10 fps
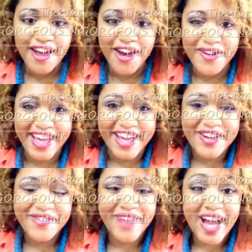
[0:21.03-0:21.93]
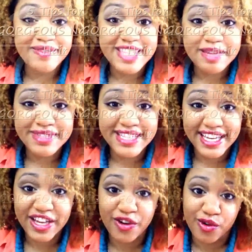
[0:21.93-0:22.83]
Okay, 5 tips to
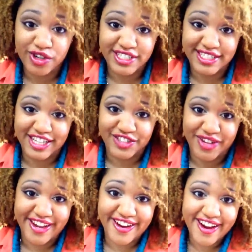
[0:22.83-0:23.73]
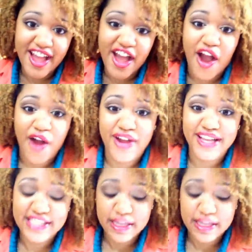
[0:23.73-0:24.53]
getting gorgeous natural hair. Alright,